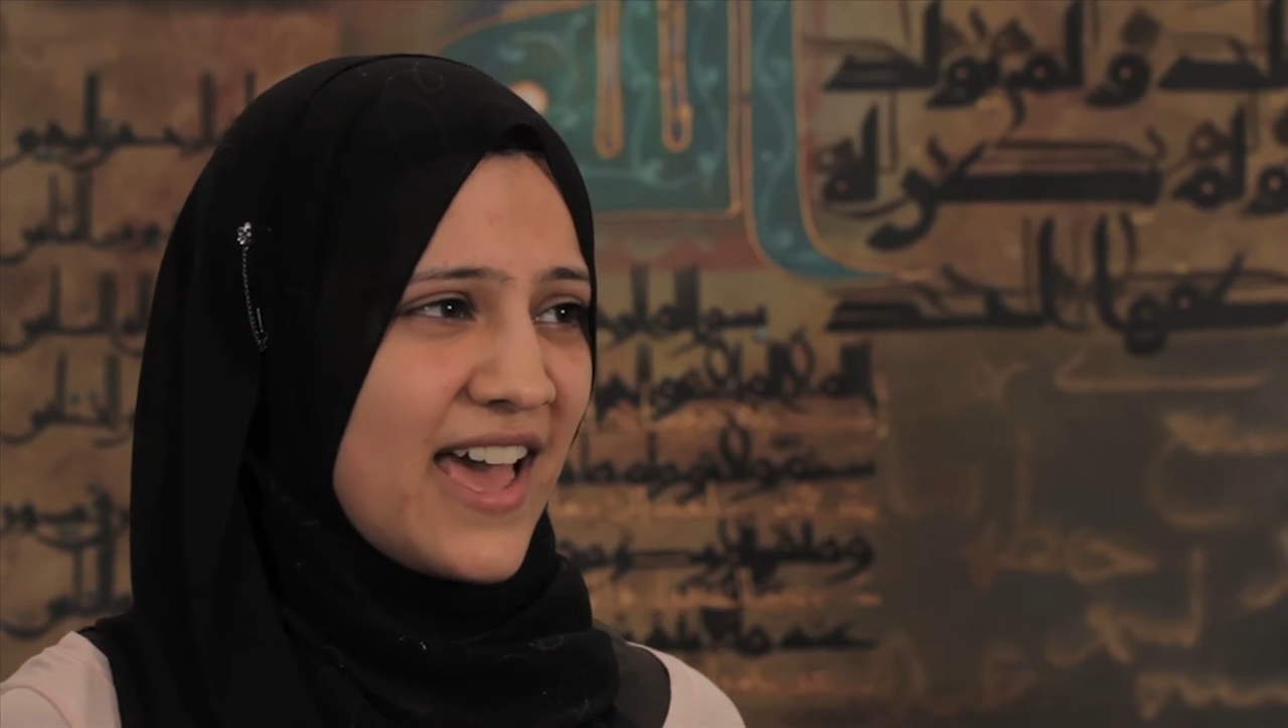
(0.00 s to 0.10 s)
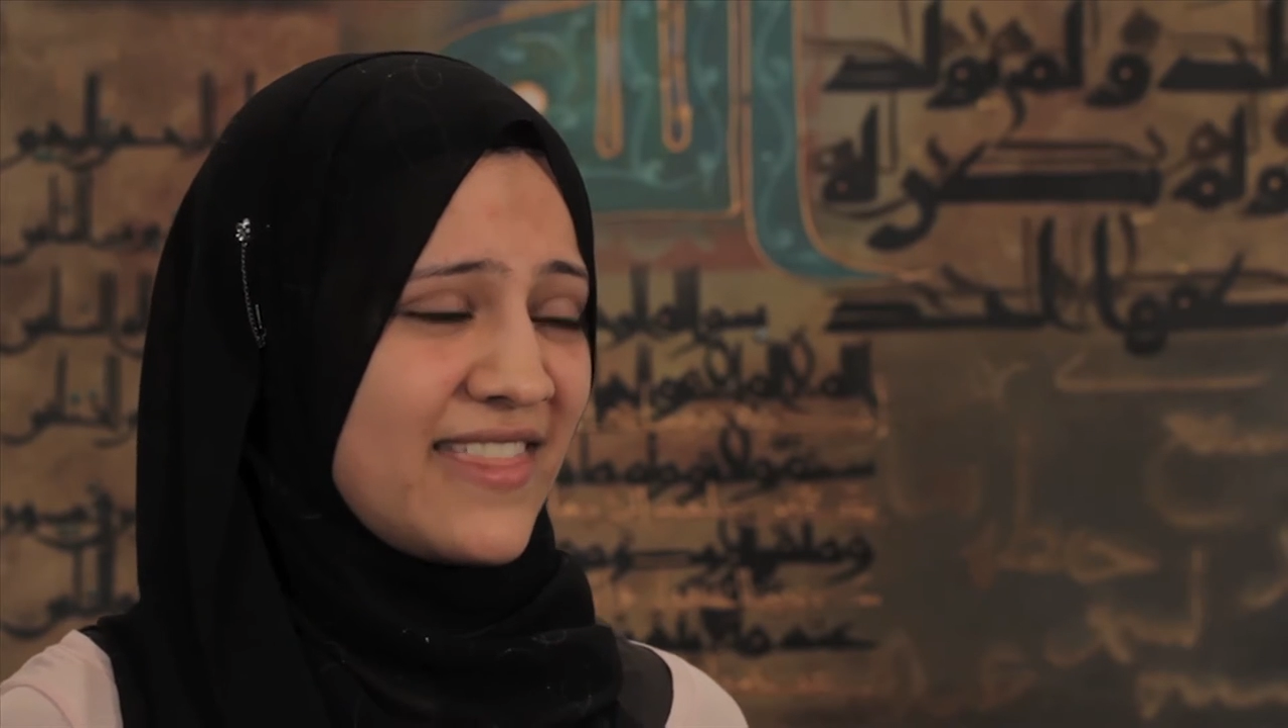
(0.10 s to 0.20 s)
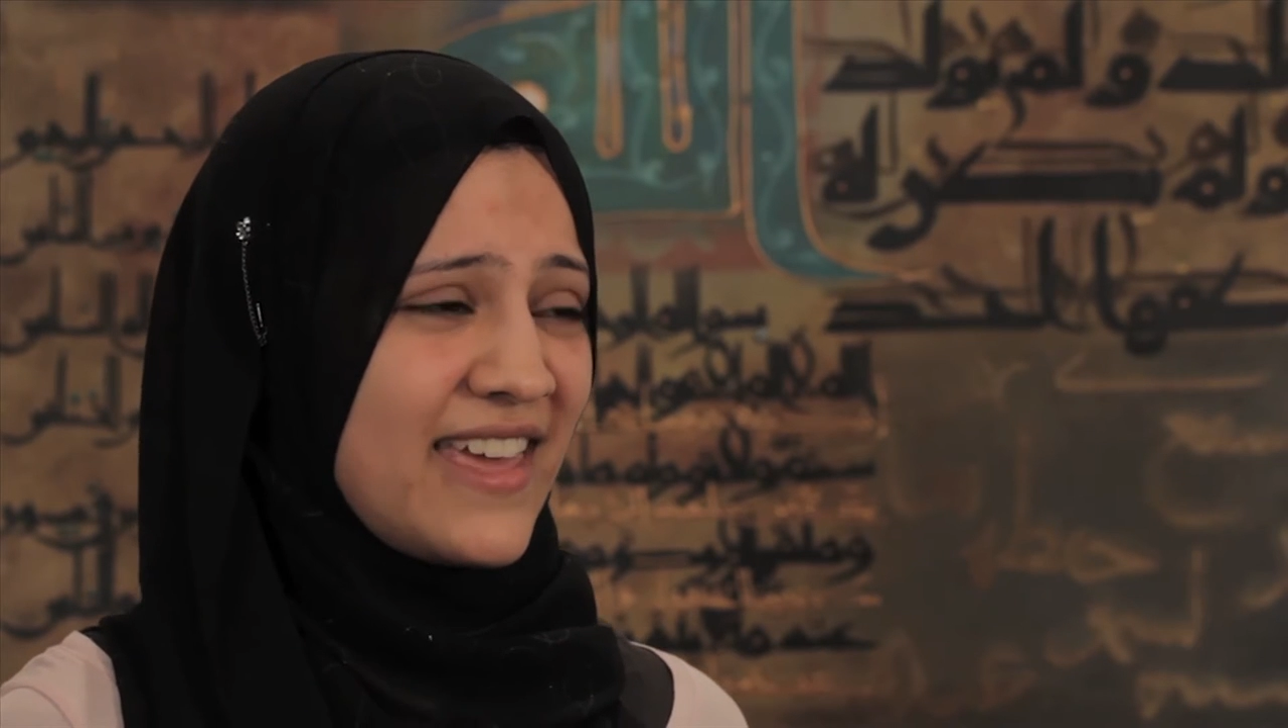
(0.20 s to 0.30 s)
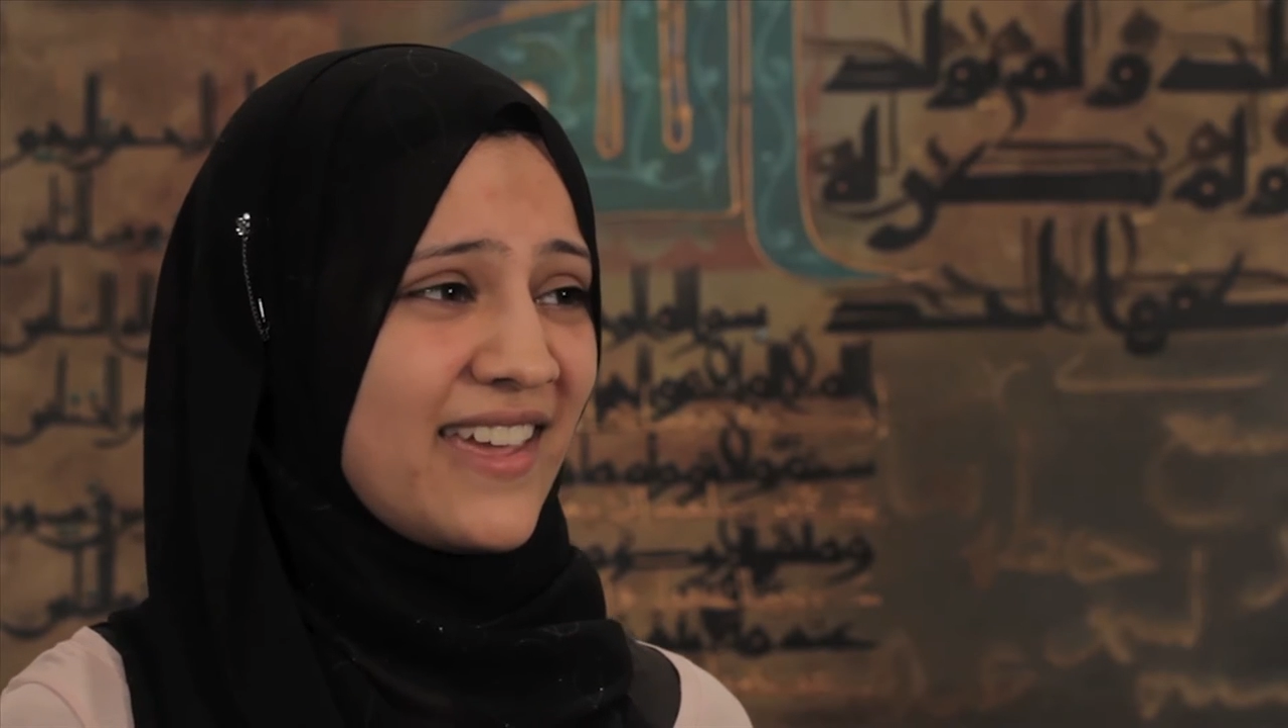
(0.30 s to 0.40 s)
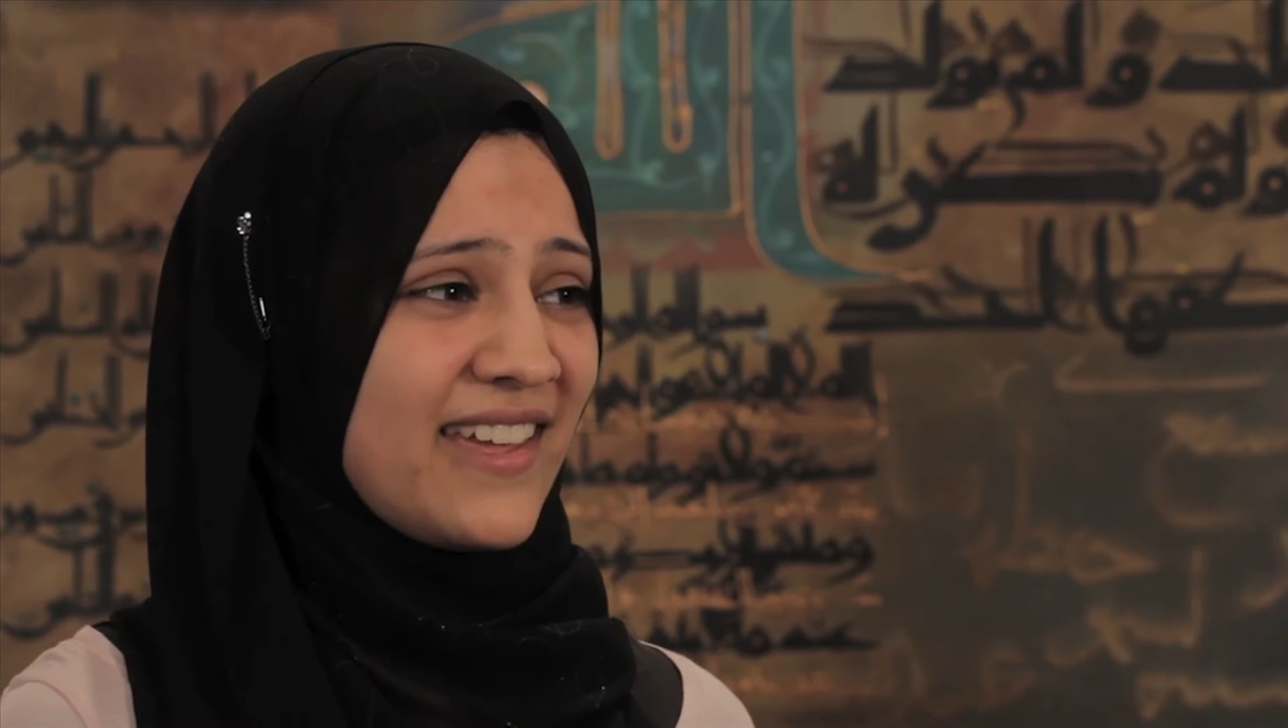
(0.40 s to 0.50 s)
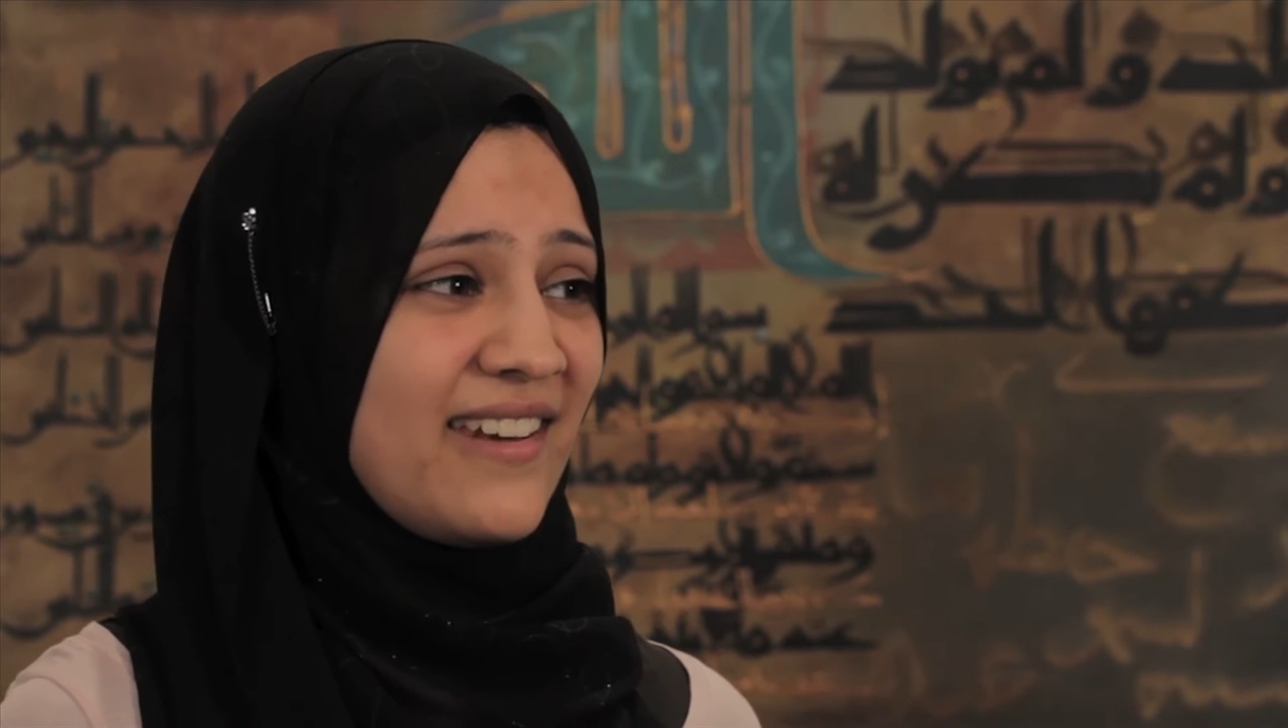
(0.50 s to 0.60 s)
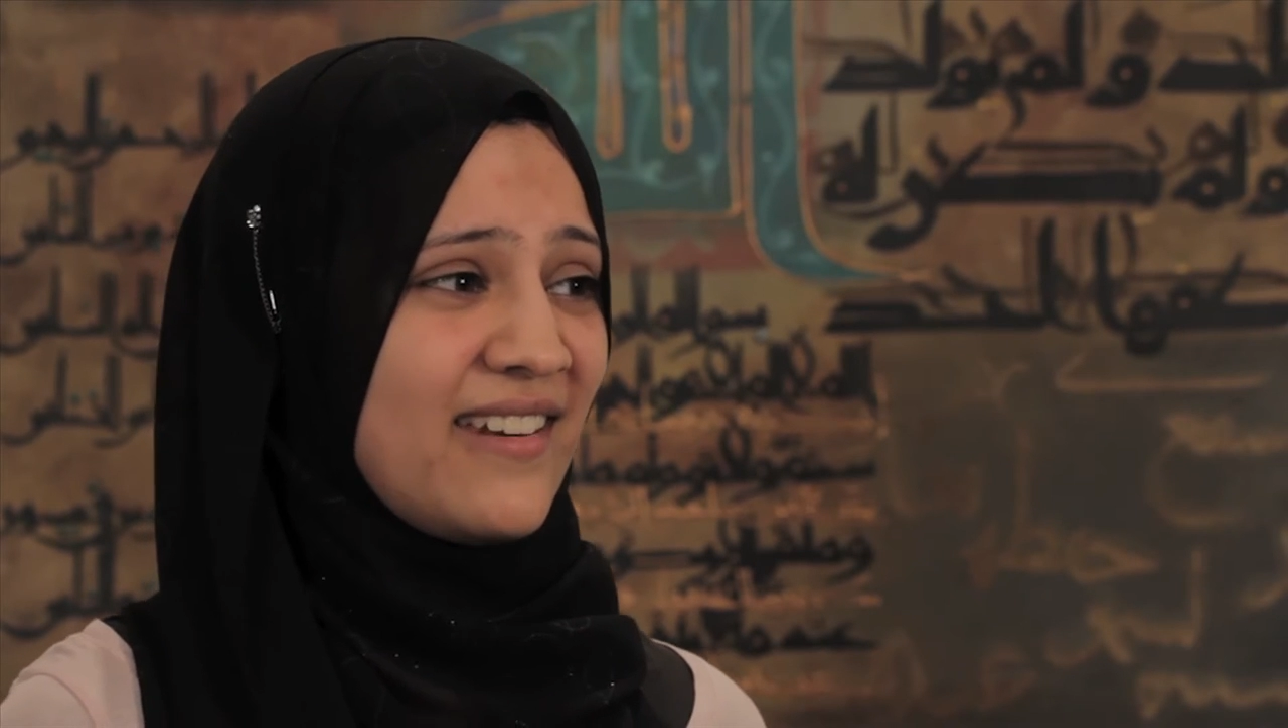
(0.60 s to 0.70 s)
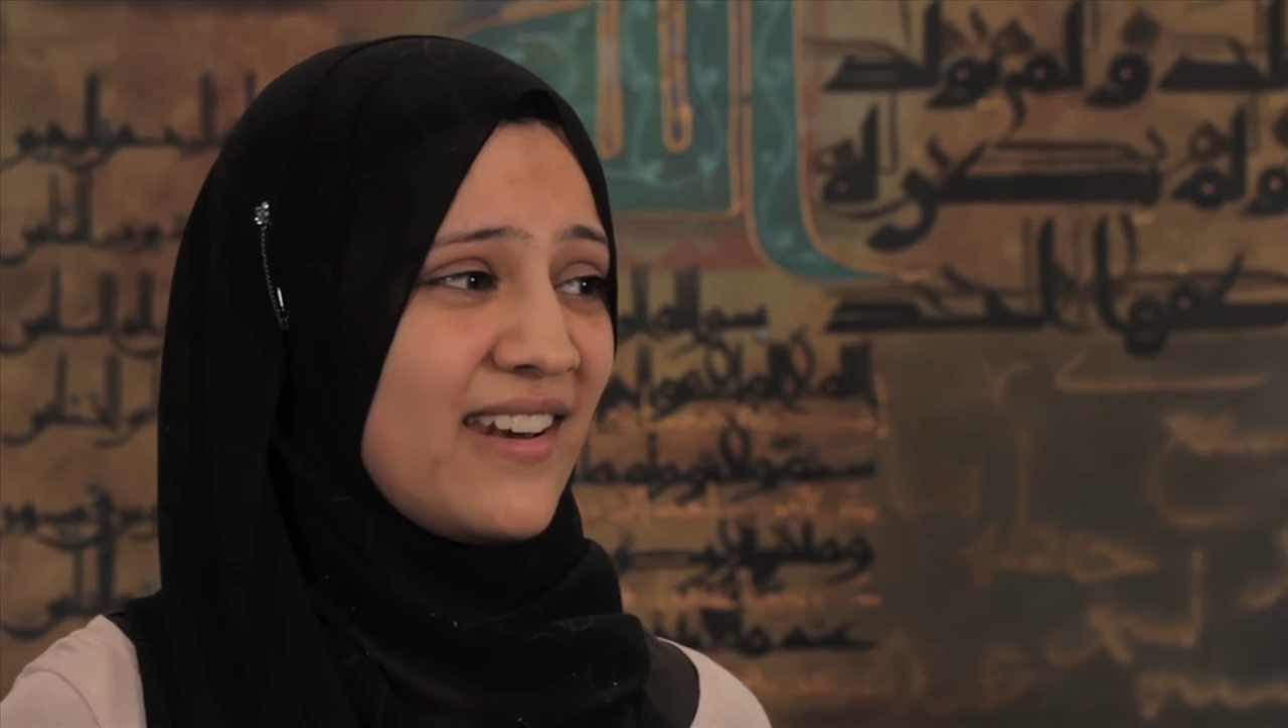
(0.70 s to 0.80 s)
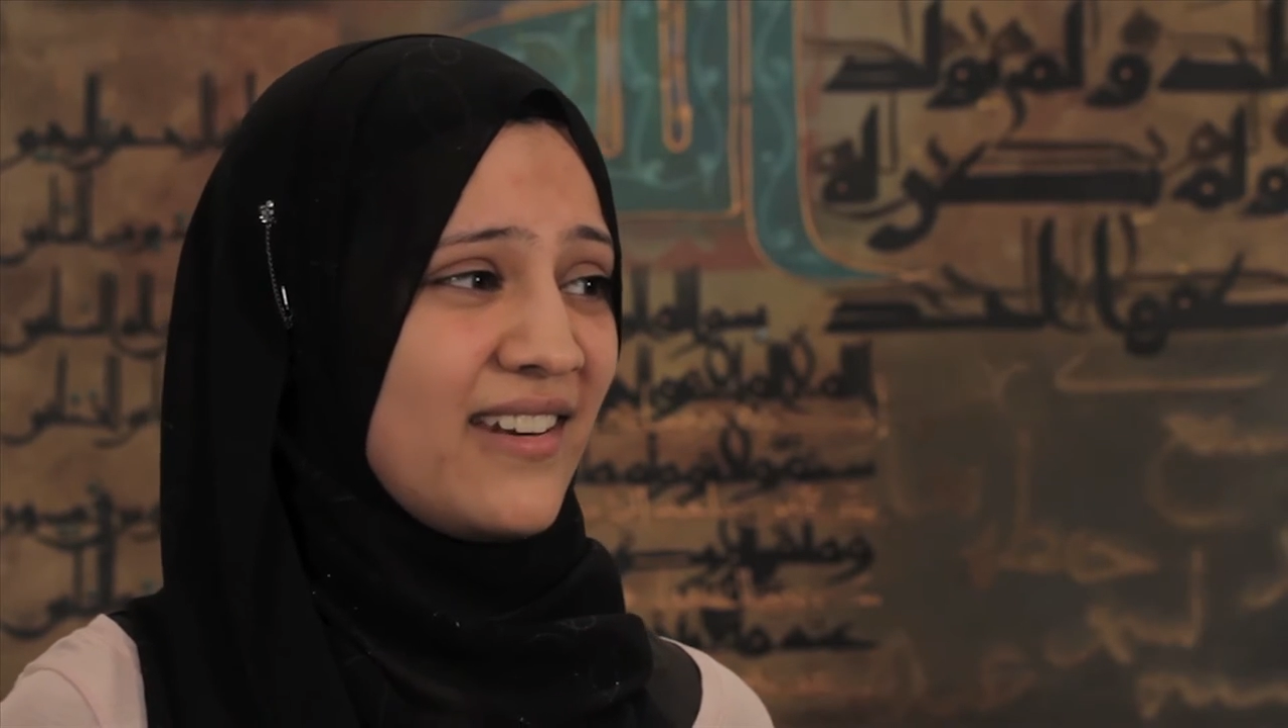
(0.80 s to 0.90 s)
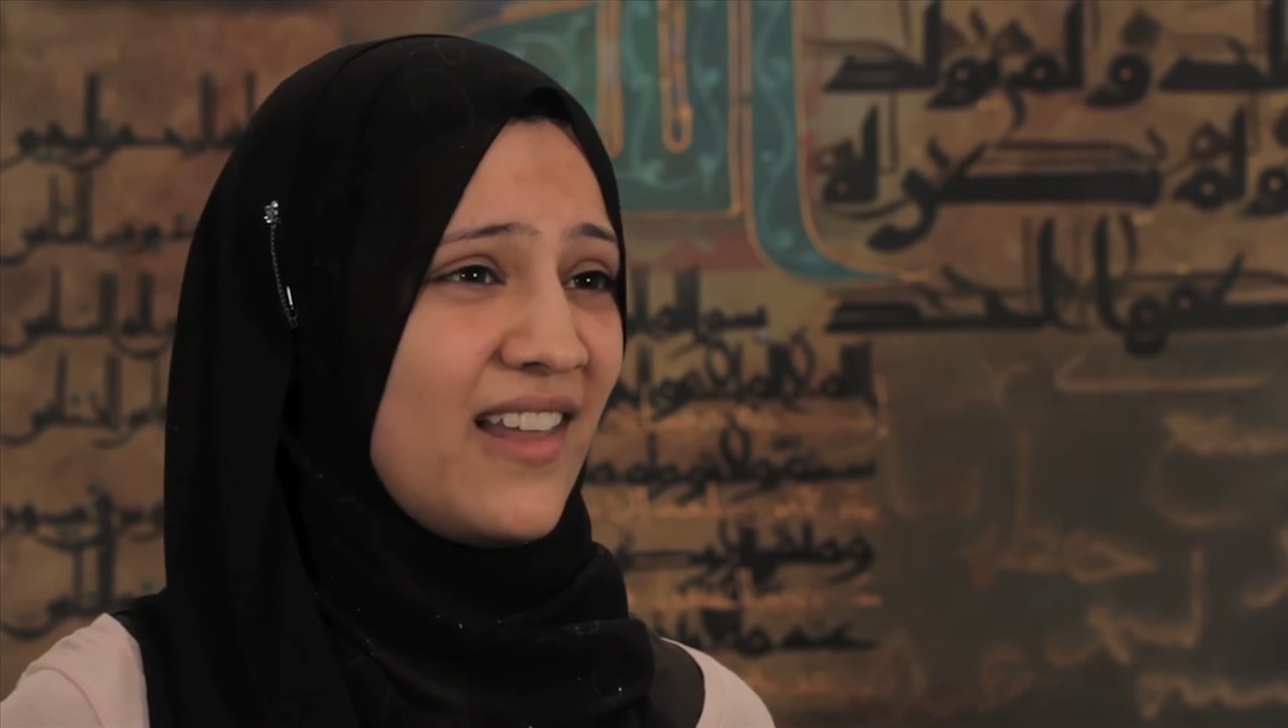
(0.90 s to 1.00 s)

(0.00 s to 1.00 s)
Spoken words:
they can